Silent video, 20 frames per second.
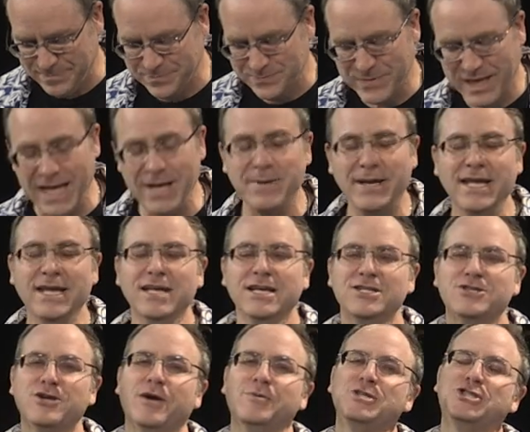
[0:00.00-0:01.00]
Anyway,
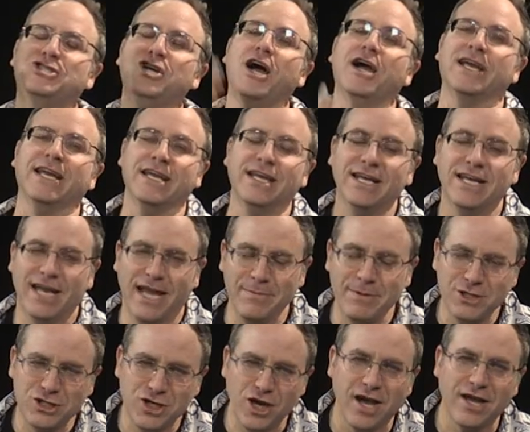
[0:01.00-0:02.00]
so I was jogging. I've
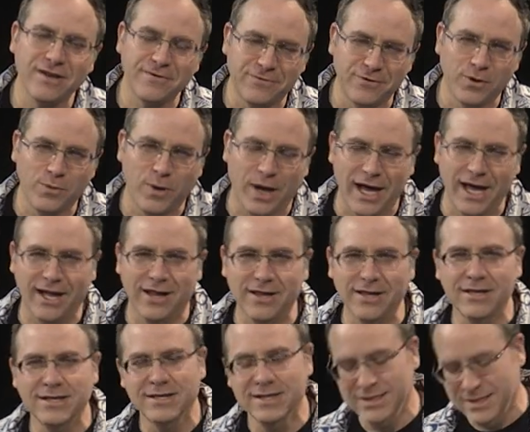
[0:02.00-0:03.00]
been jogging for a while.
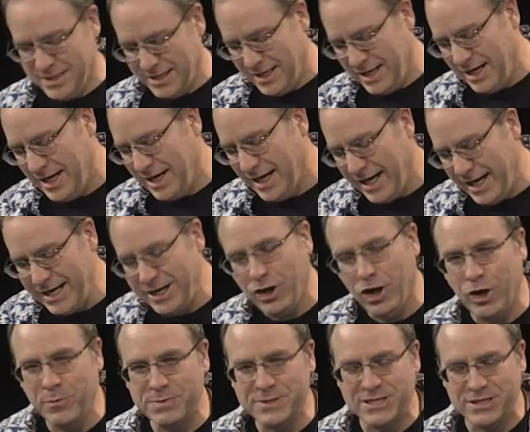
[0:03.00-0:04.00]
I'd
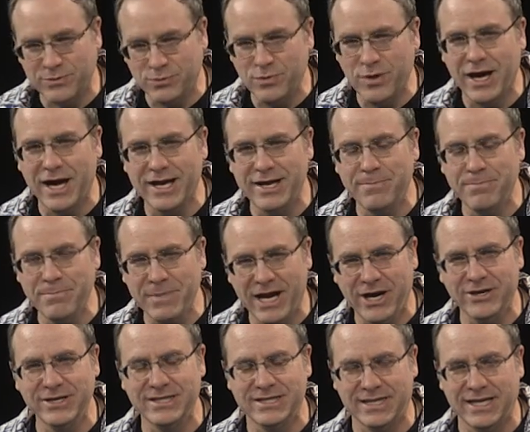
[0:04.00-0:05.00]
hoped to run a
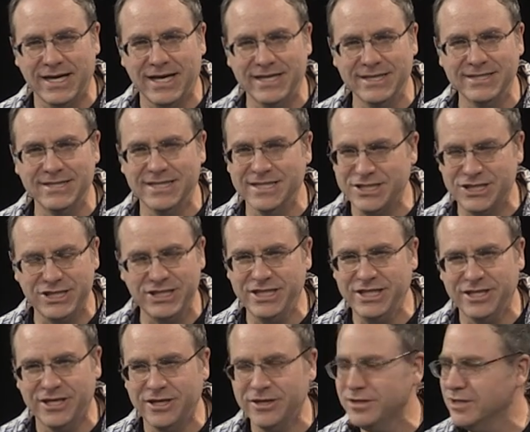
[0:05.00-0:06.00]
marathon this
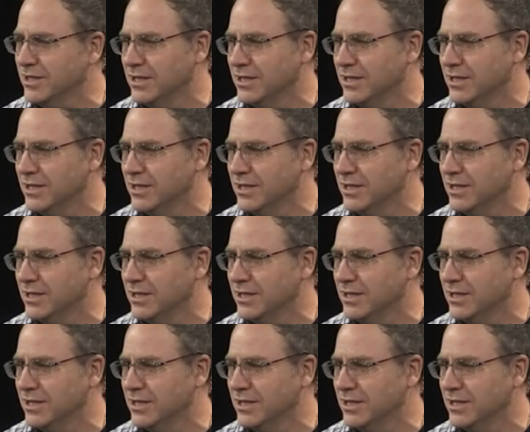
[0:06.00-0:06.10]
year.